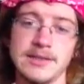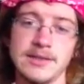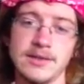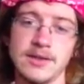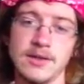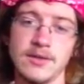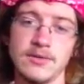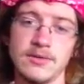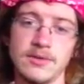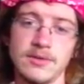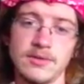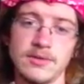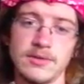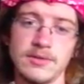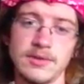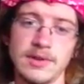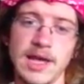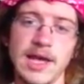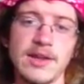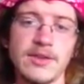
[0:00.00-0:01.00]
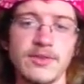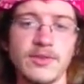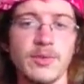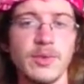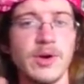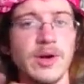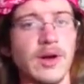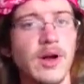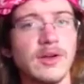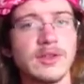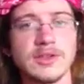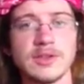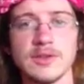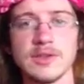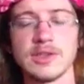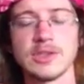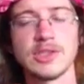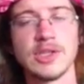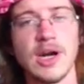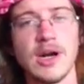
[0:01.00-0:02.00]
You know, hence where also
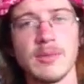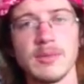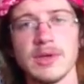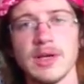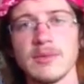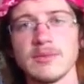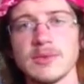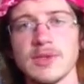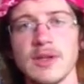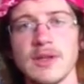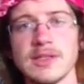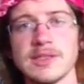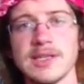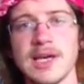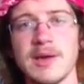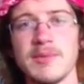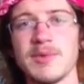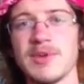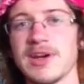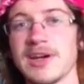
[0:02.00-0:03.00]
the charm comes all the time.